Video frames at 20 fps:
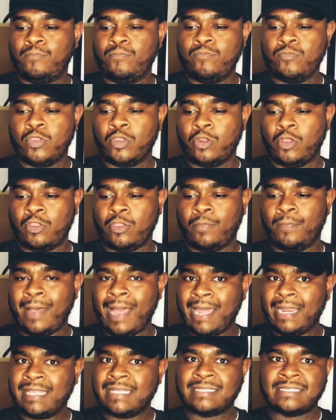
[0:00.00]
your
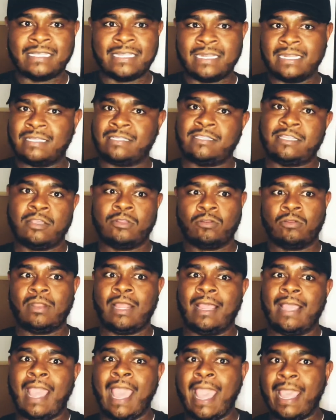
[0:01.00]
body is sending a signal
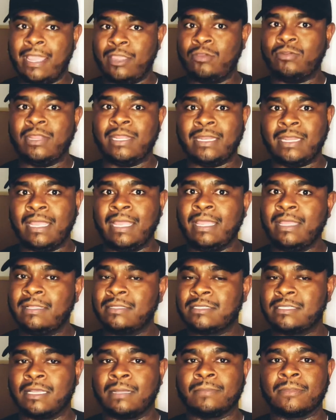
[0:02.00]
like, hey, you need to eat
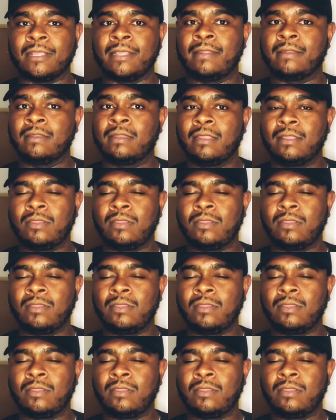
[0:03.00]
something.